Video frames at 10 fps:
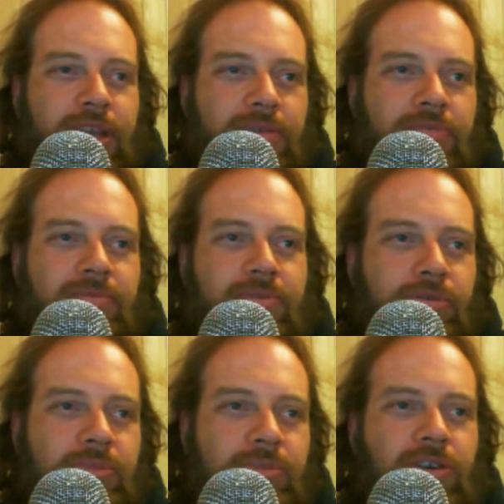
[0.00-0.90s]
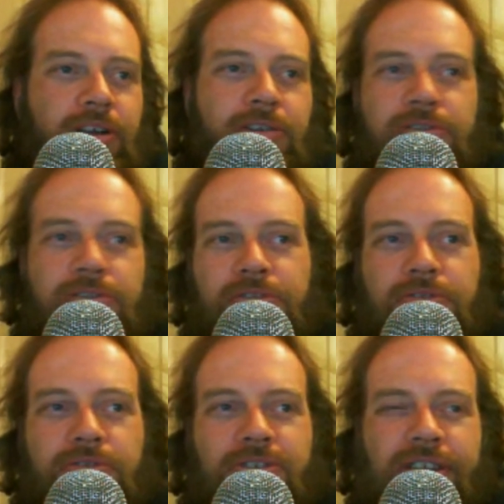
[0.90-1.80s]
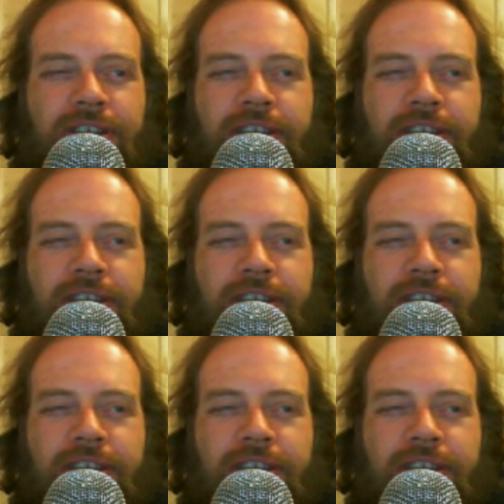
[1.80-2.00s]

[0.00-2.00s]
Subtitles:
may have thought behind closed doors,